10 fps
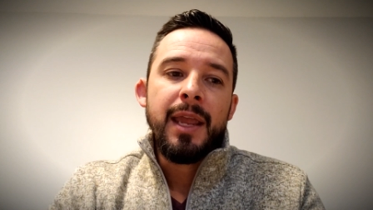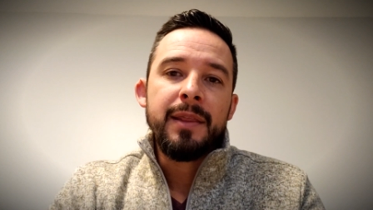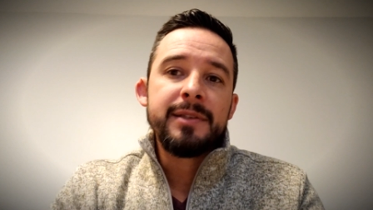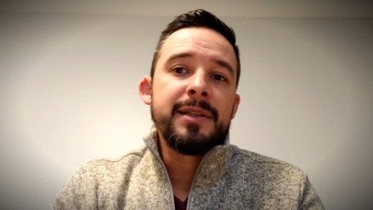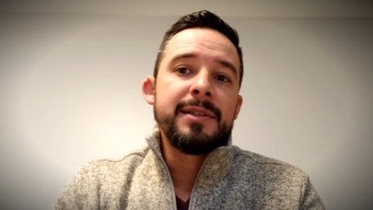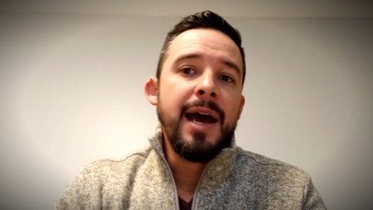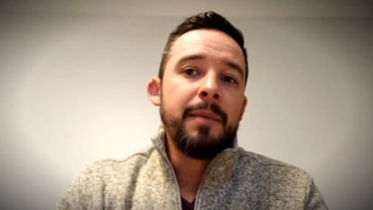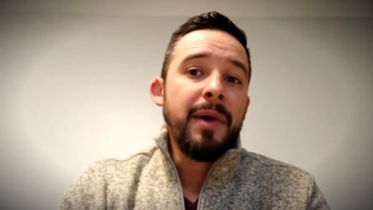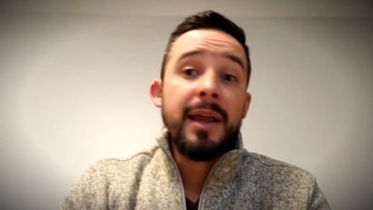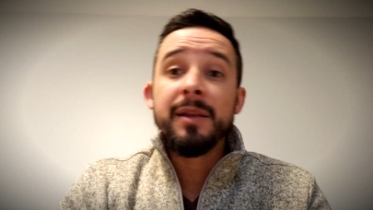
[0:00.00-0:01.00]
And this is
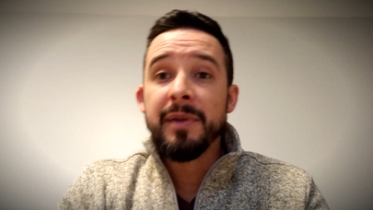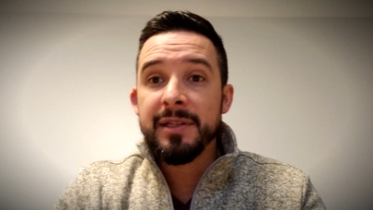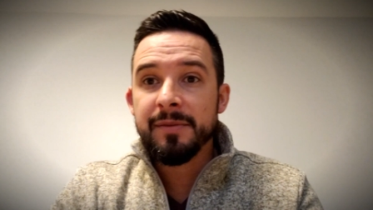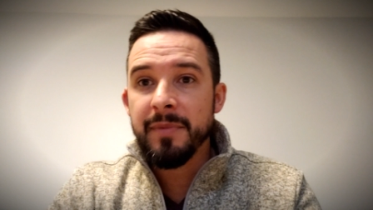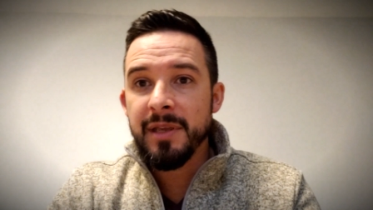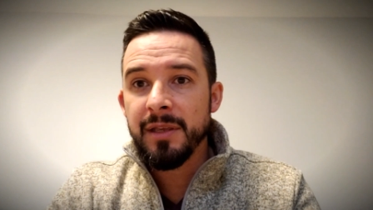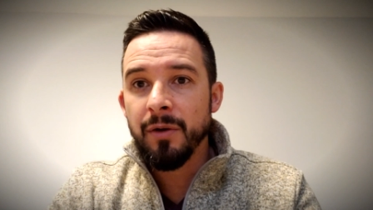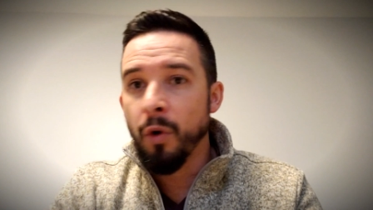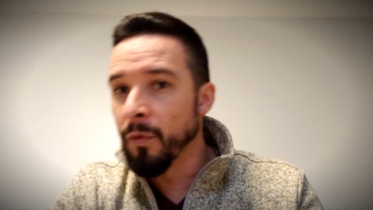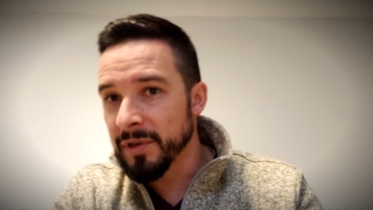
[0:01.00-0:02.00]
not by any means me
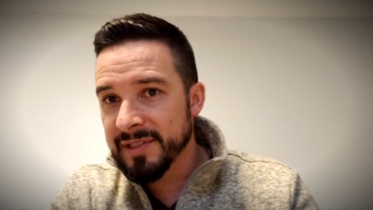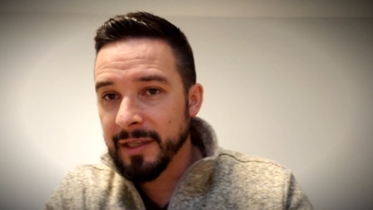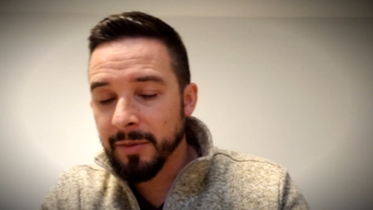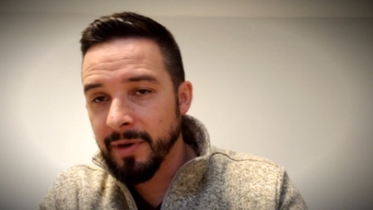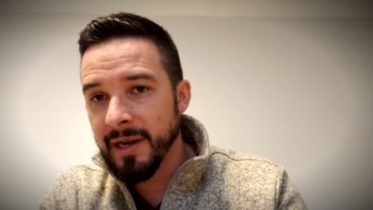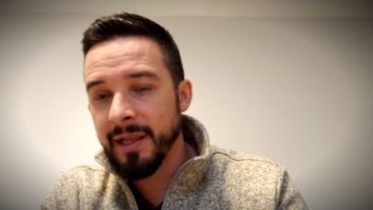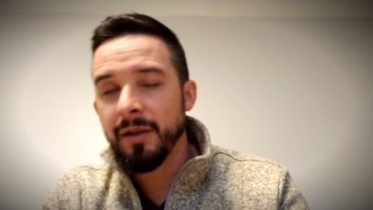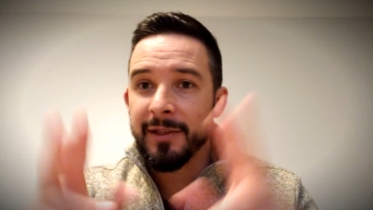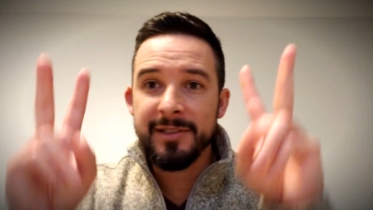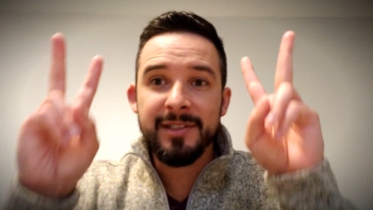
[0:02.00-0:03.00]
over
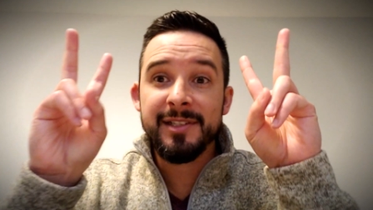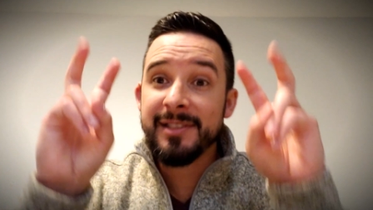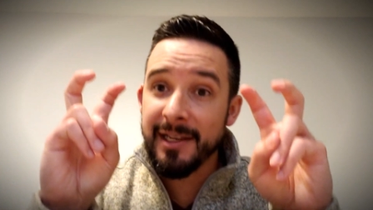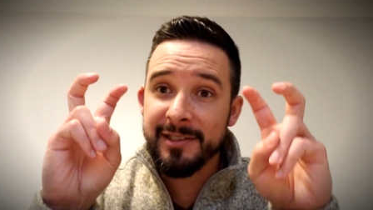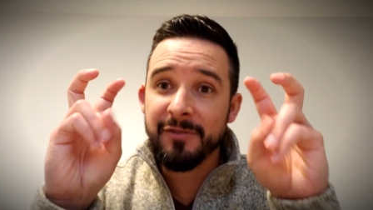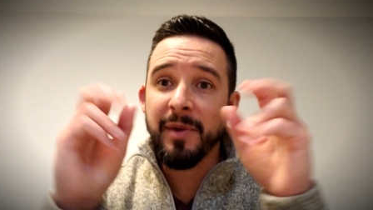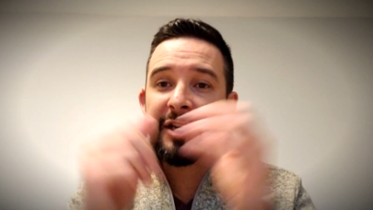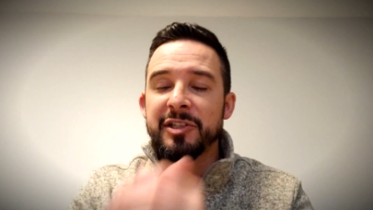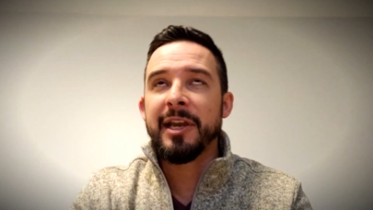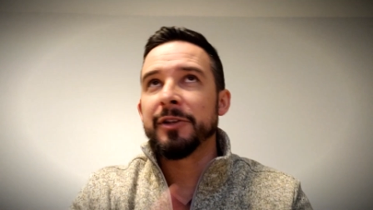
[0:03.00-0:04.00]
celebrating the success of
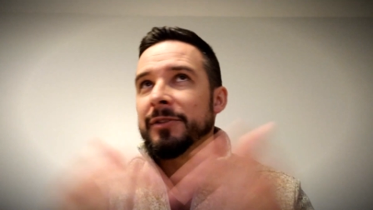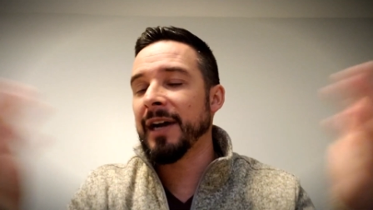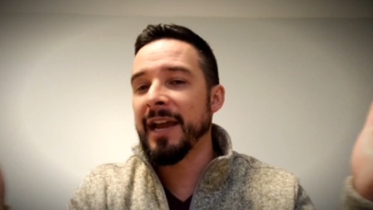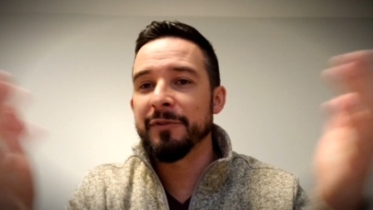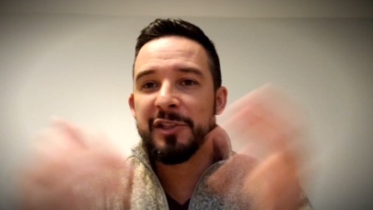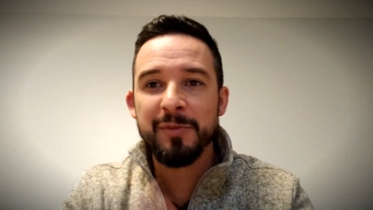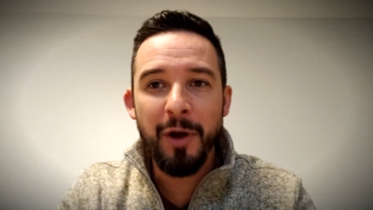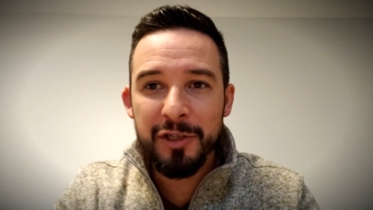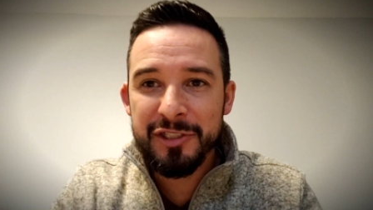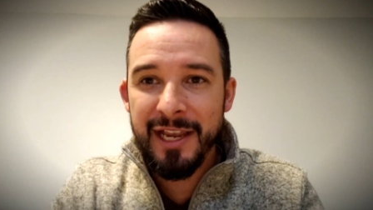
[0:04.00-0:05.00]
my channel. I have a
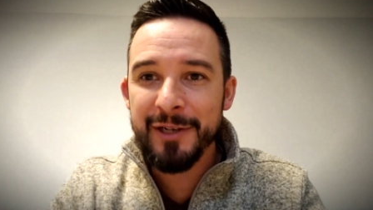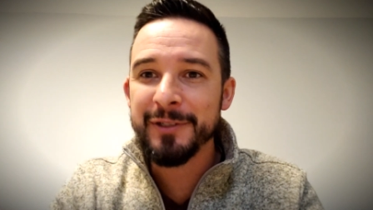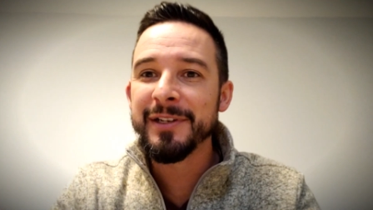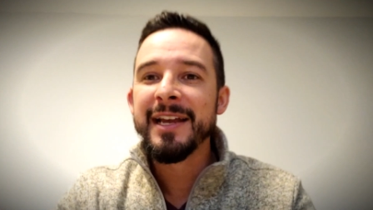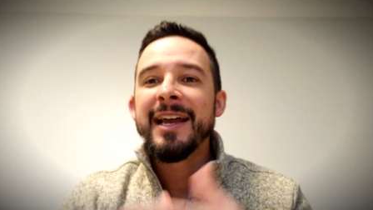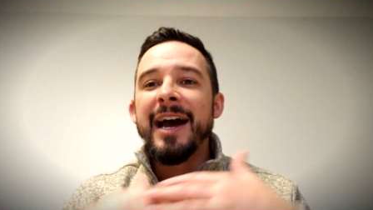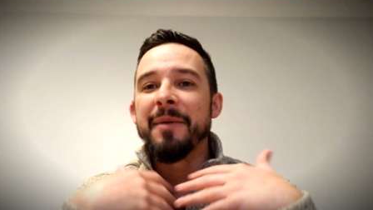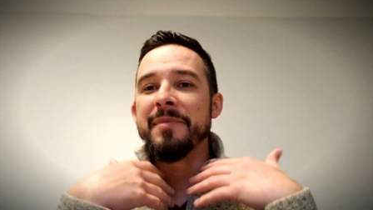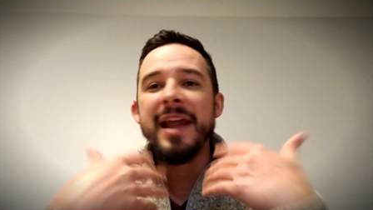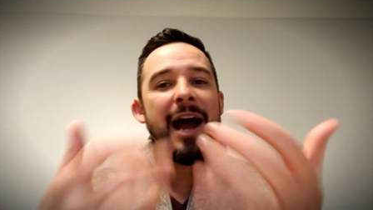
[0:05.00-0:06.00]
small channel.
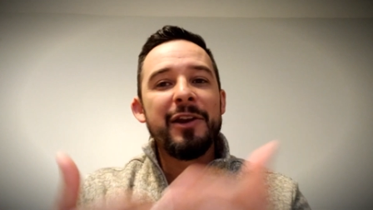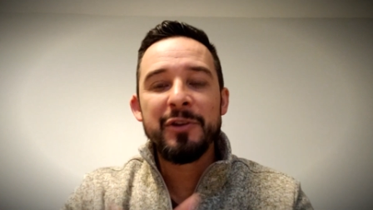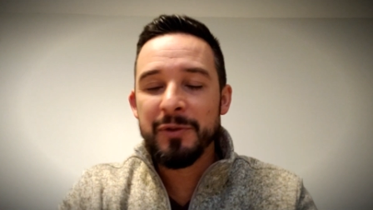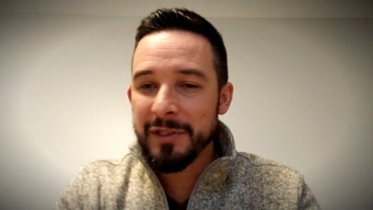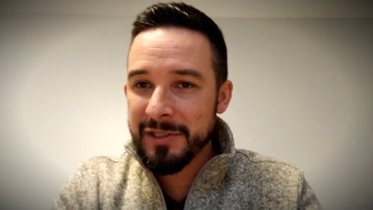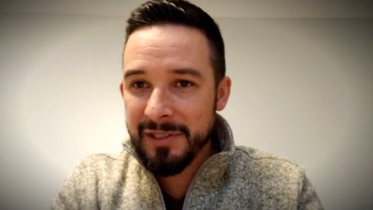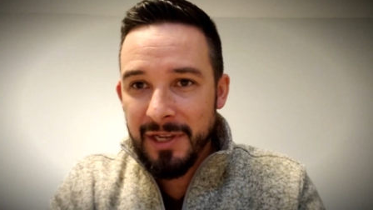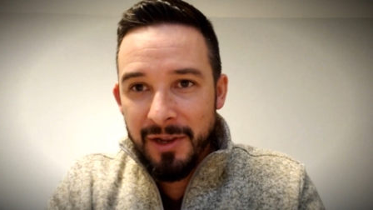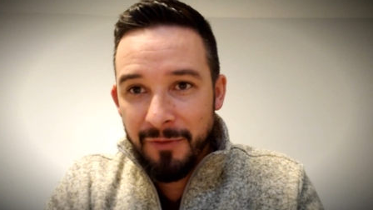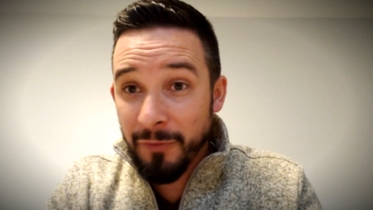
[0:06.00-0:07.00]
I'm not doing this
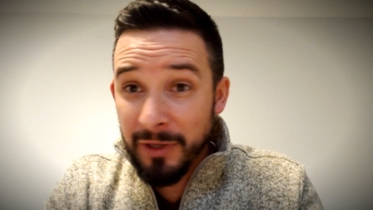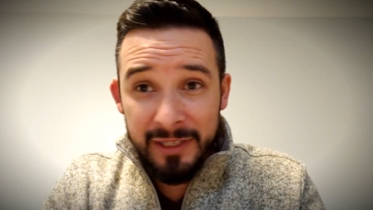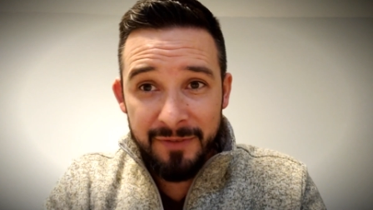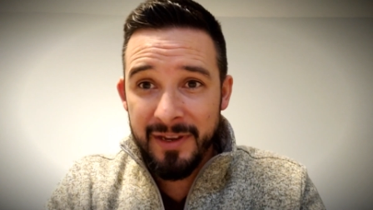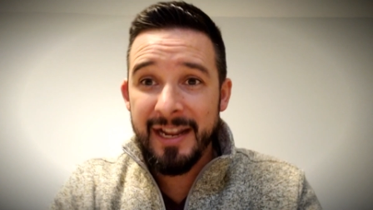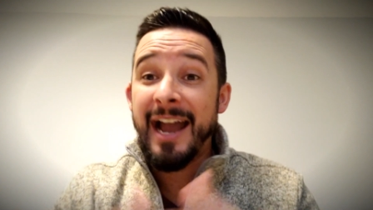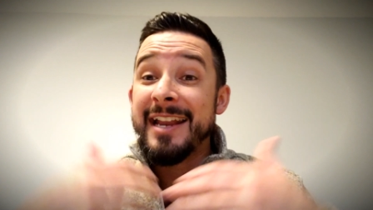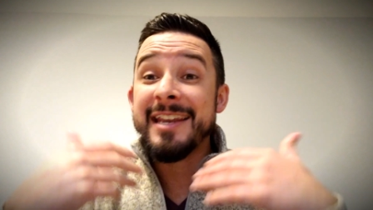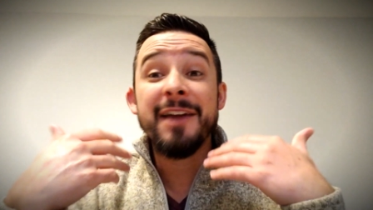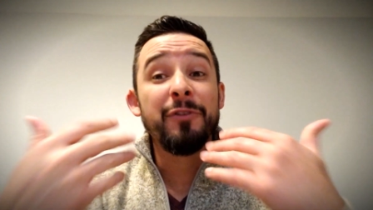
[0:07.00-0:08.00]
for a living.
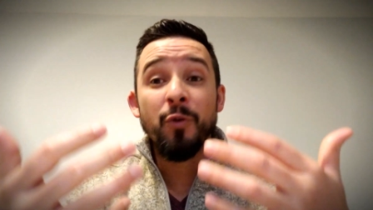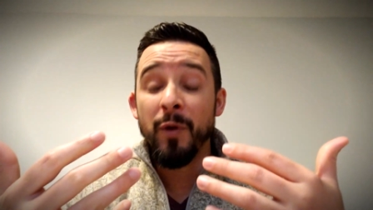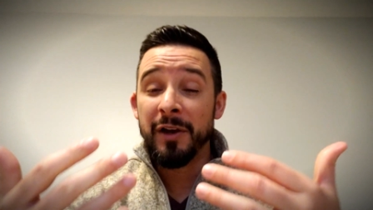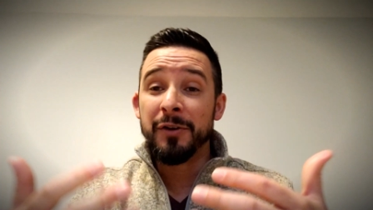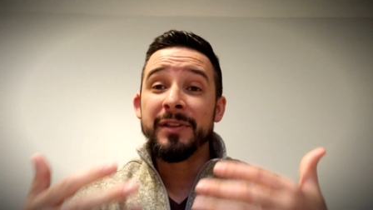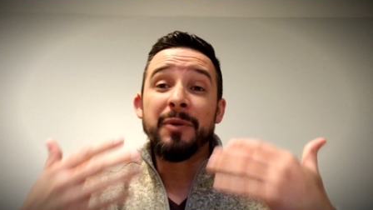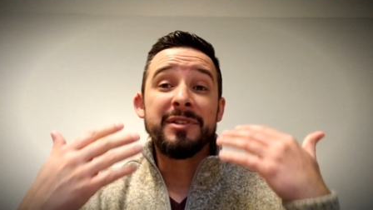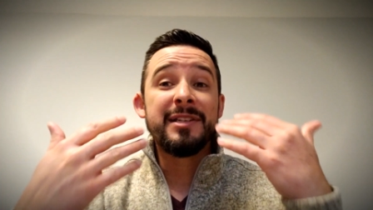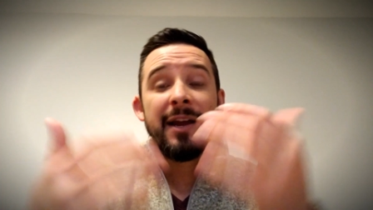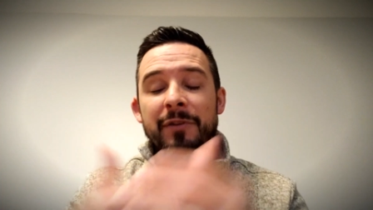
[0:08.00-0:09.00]
I never will. That
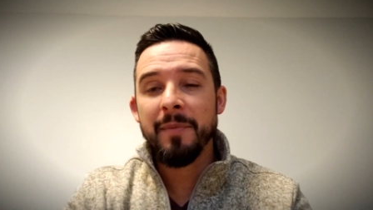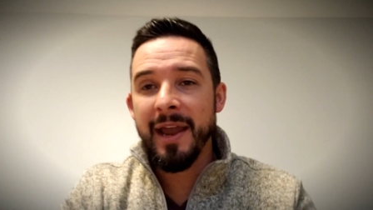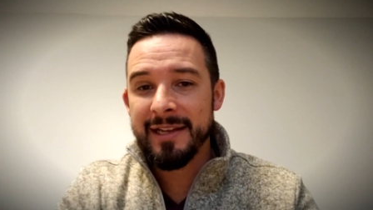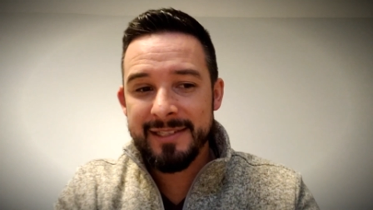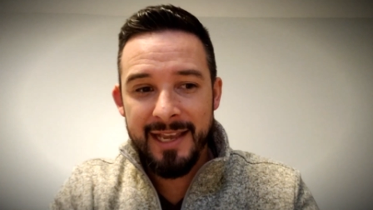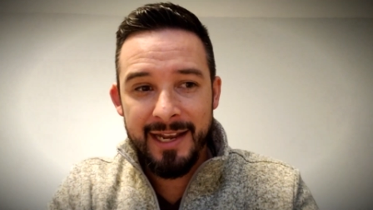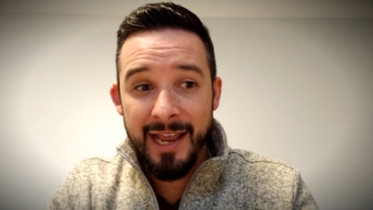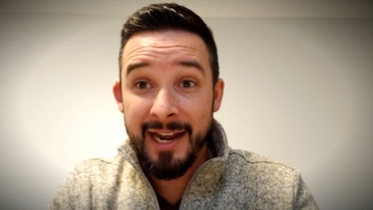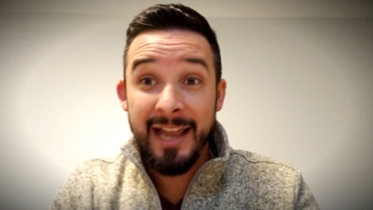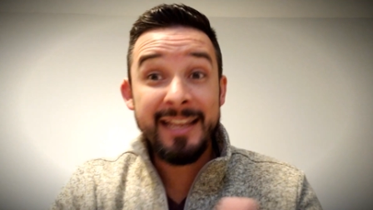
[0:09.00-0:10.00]
was never my
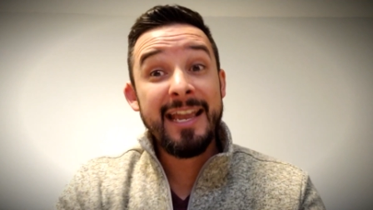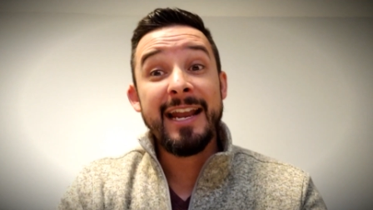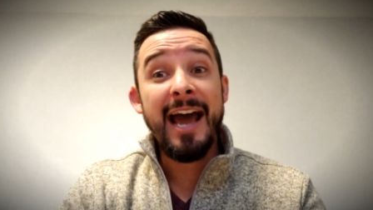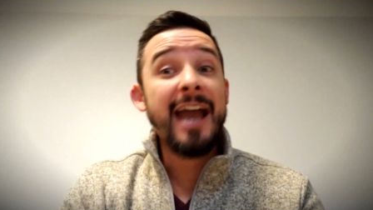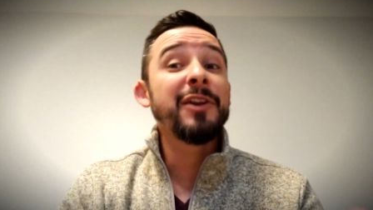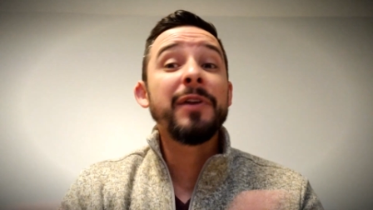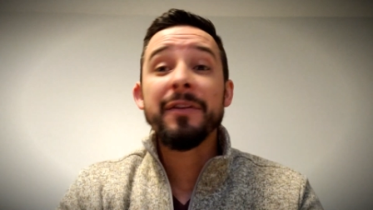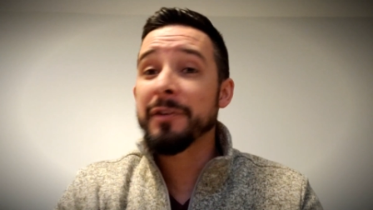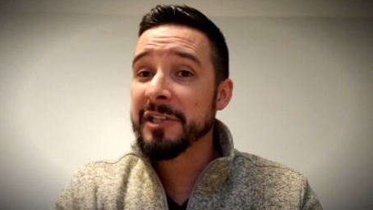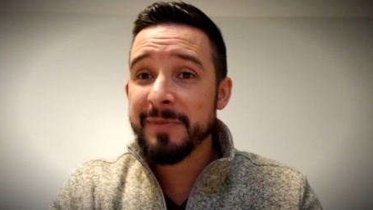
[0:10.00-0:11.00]
intent. And again, I don't
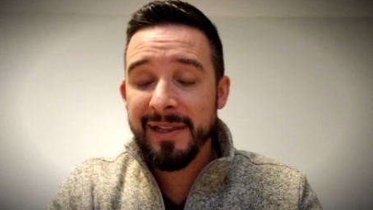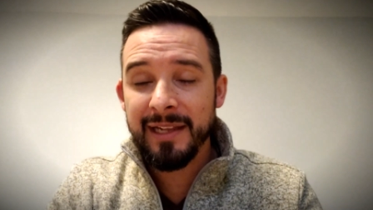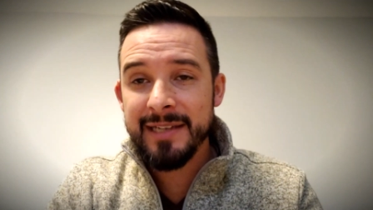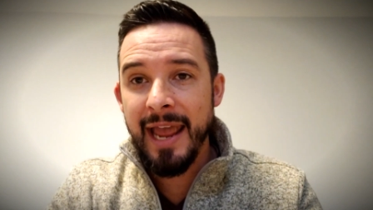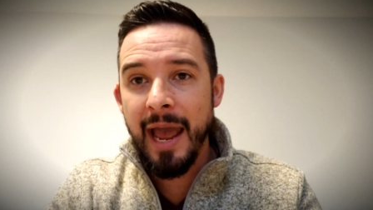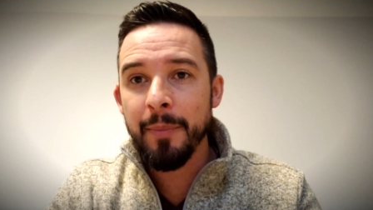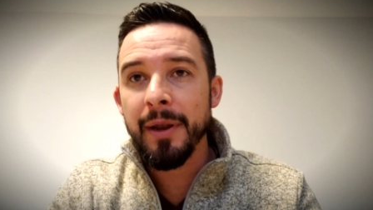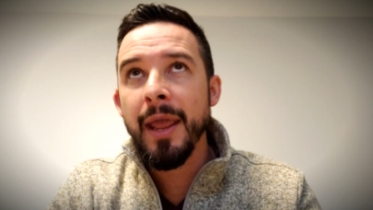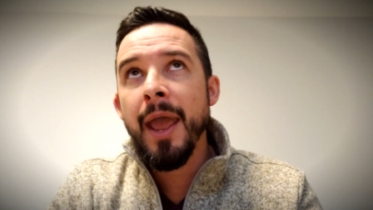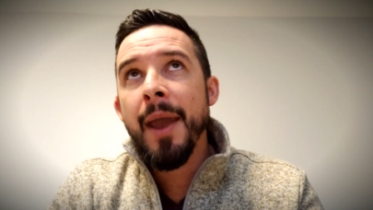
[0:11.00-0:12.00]
ever expect that to
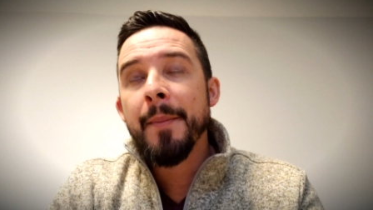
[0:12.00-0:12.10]
happen.